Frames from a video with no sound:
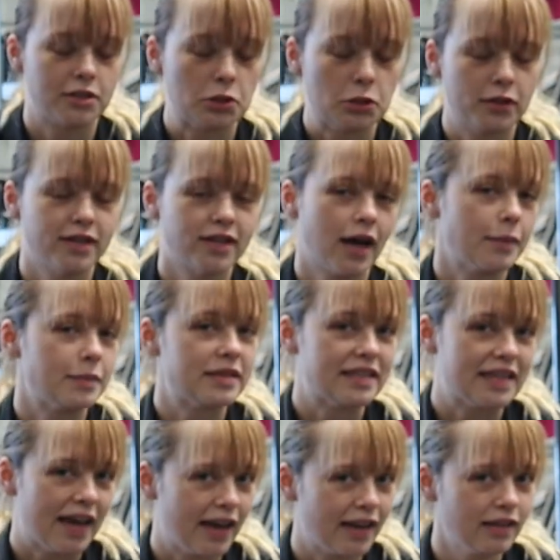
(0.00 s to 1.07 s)
it's three
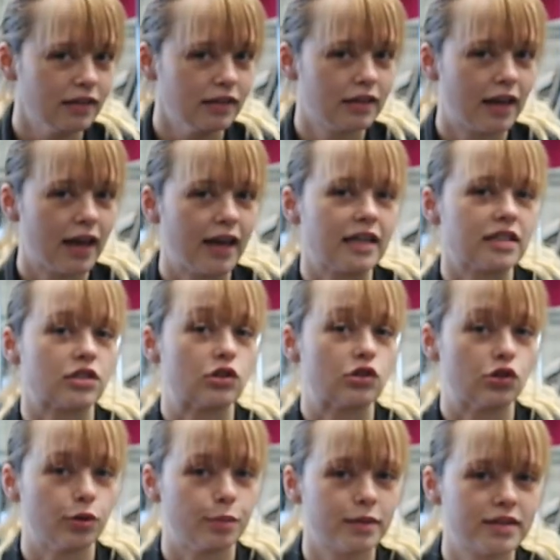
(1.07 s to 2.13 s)
times 10 and it's a
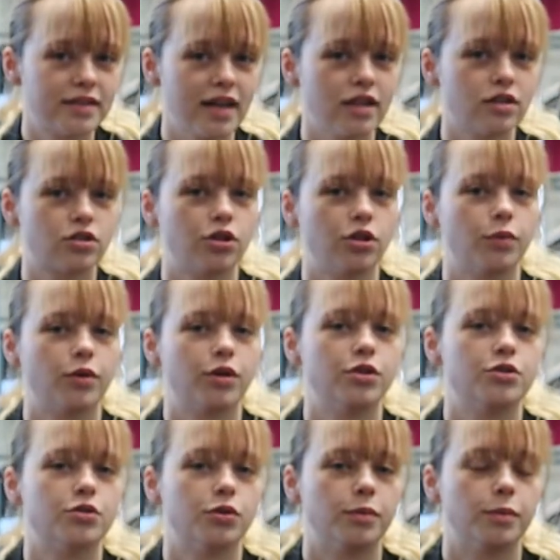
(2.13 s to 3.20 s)
superset. So you want
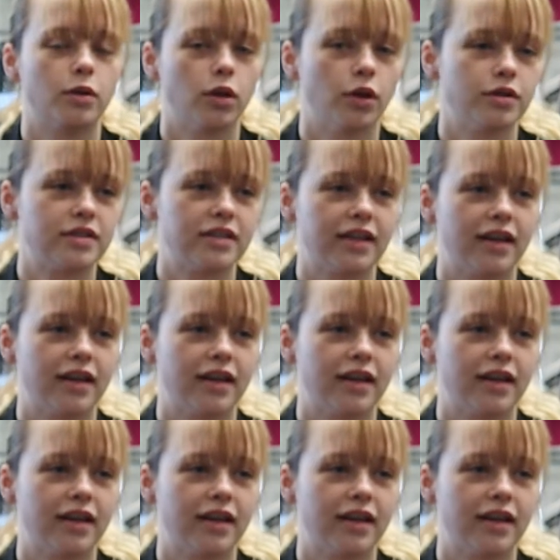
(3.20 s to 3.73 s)
to do them close